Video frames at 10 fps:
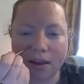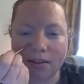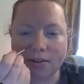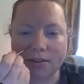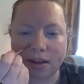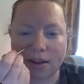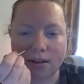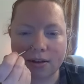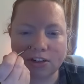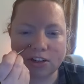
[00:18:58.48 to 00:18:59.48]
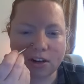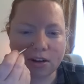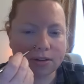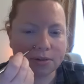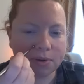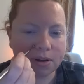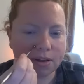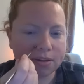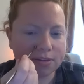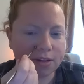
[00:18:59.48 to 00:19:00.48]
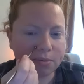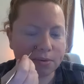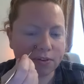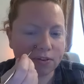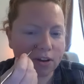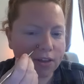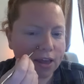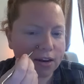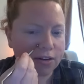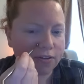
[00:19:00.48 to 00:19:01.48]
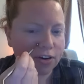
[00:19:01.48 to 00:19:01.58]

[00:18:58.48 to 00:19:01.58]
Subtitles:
Other side, just by the tip of the end of